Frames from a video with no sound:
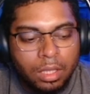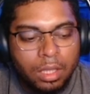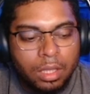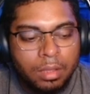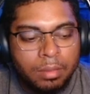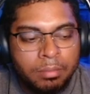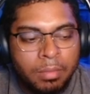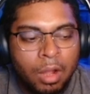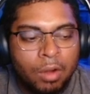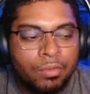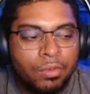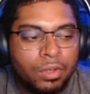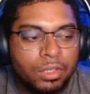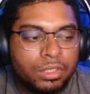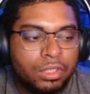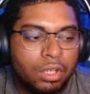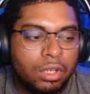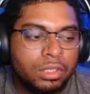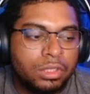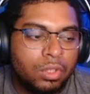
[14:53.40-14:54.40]

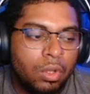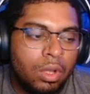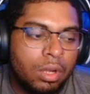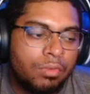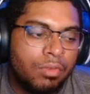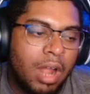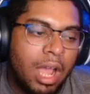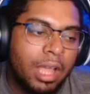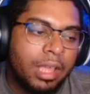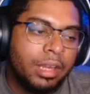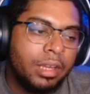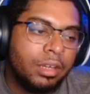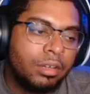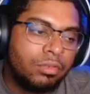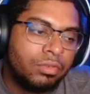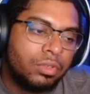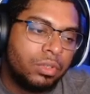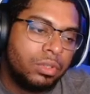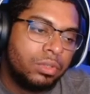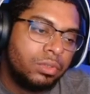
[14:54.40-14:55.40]

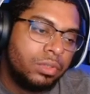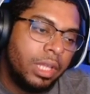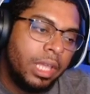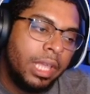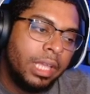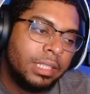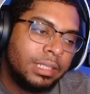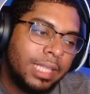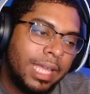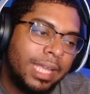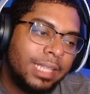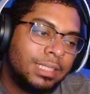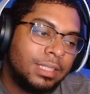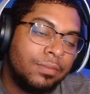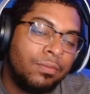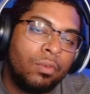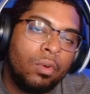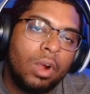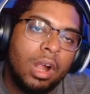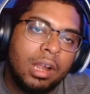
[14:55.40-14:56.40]
Rocketandgroot is that it's a
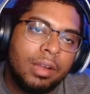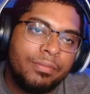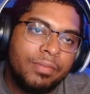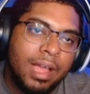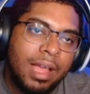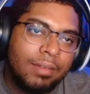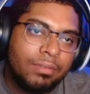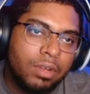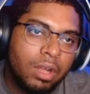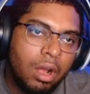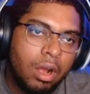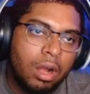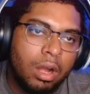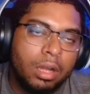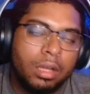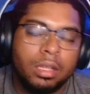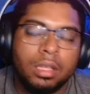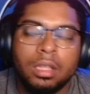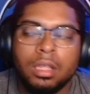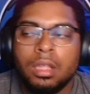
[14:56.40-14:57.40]
4 out of 5
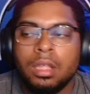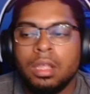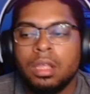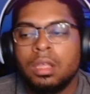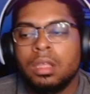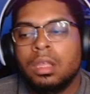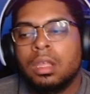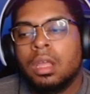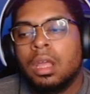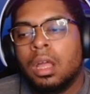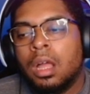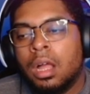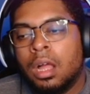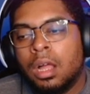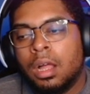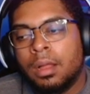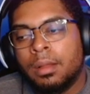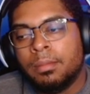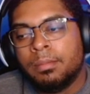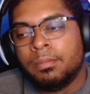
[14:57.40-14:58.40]
card, 4
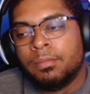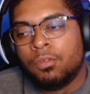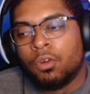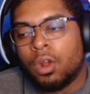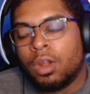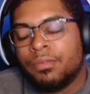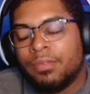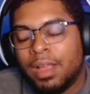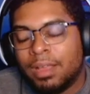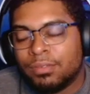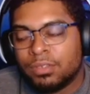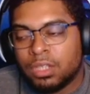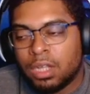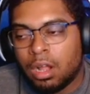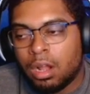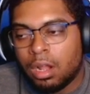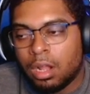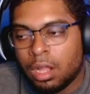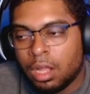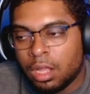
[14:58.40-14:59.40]
out of 5
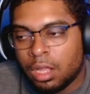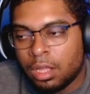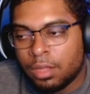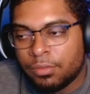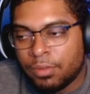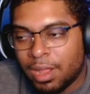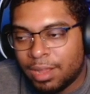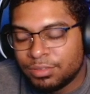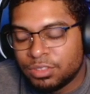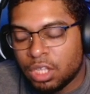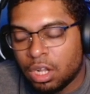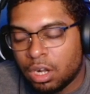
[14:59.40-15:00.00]
5-star